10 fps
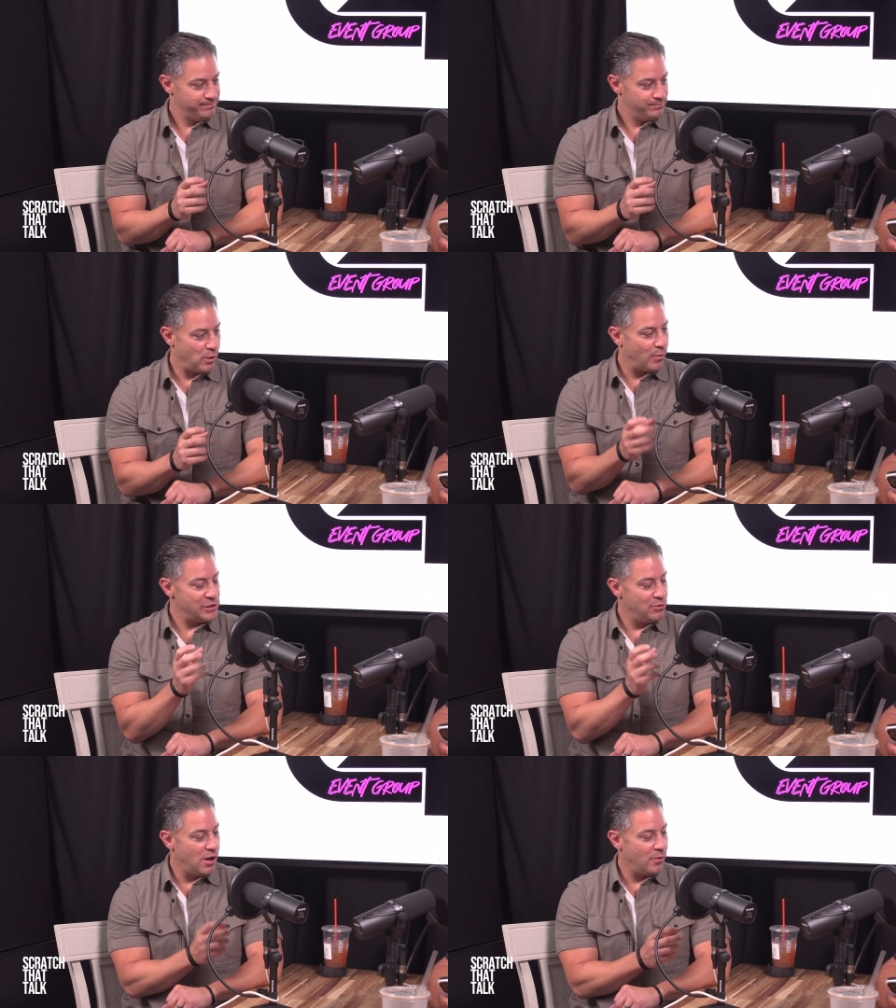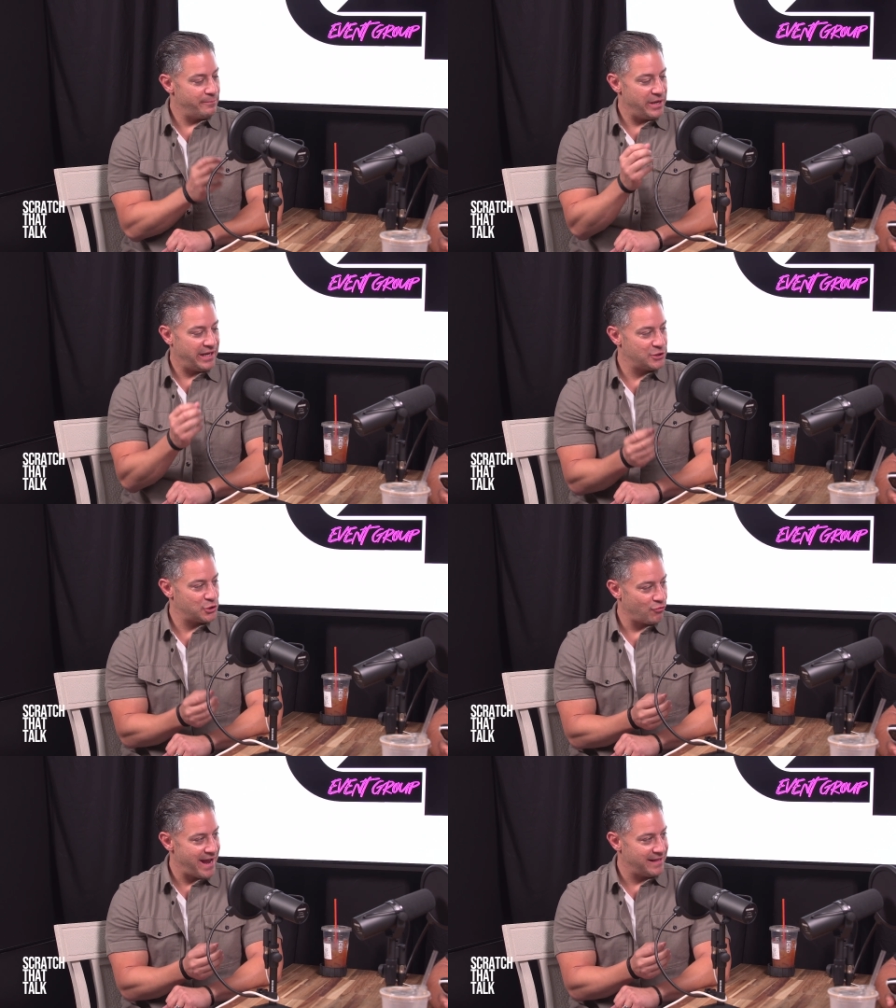But when you go and pick a
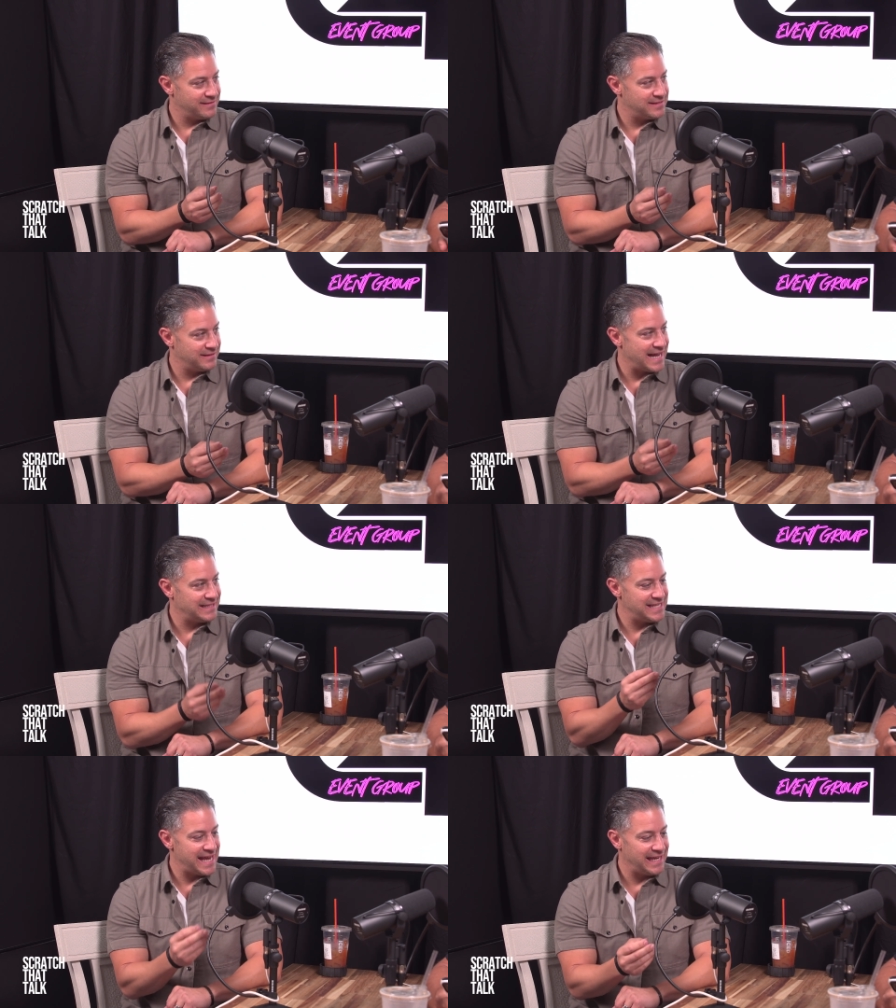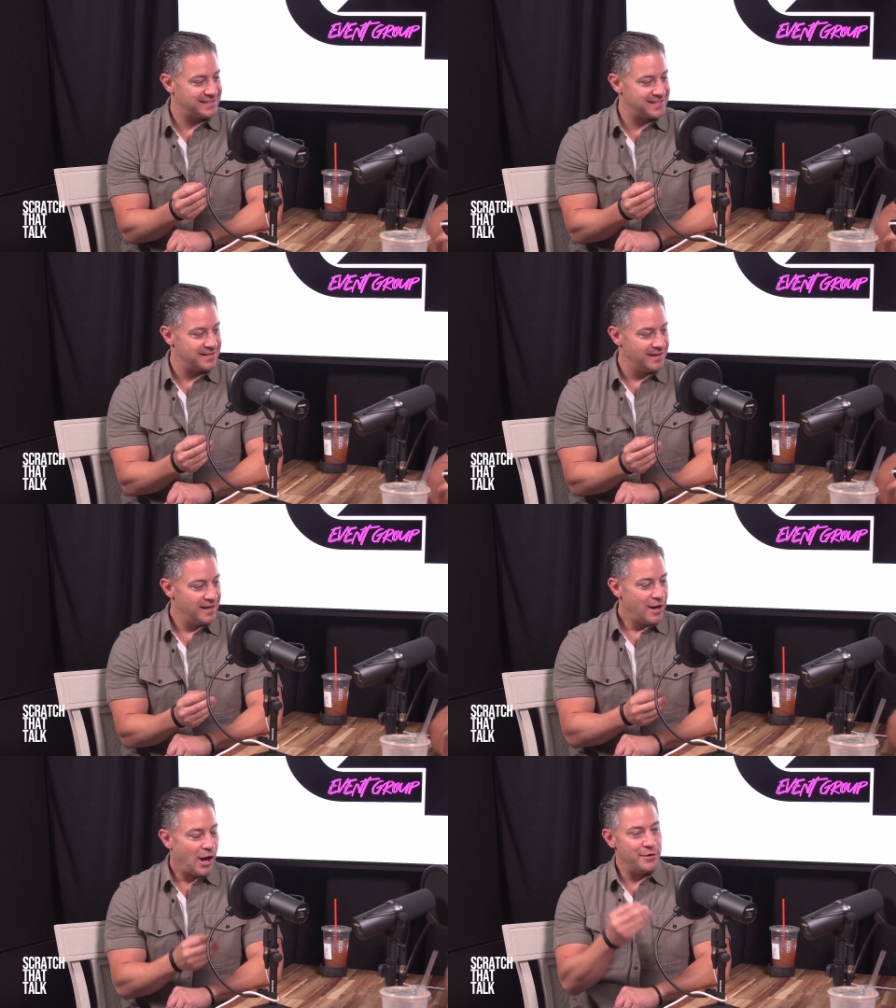trend that takes
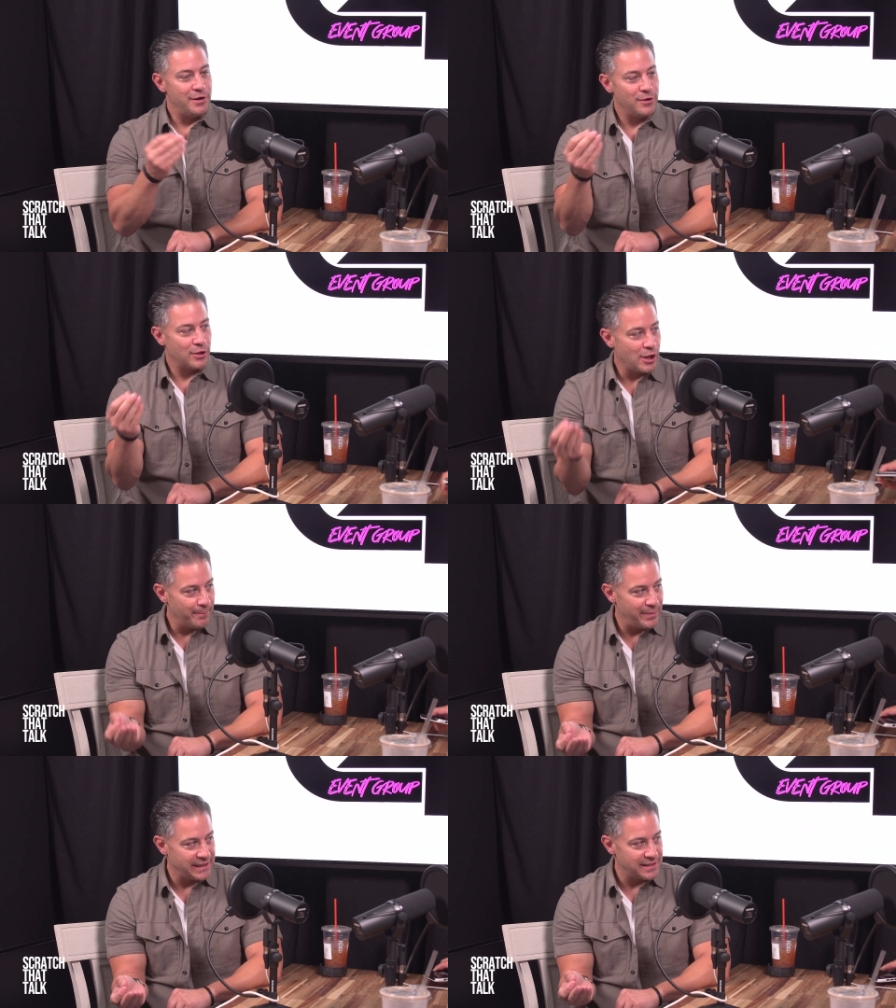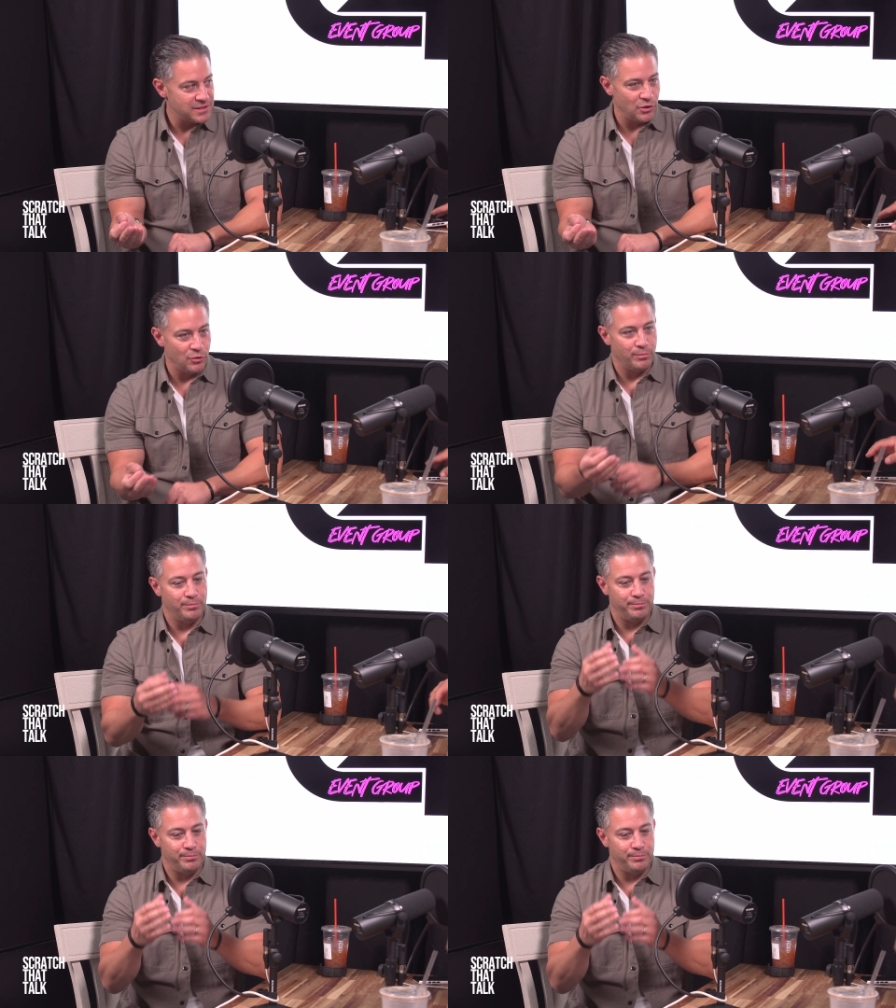another company to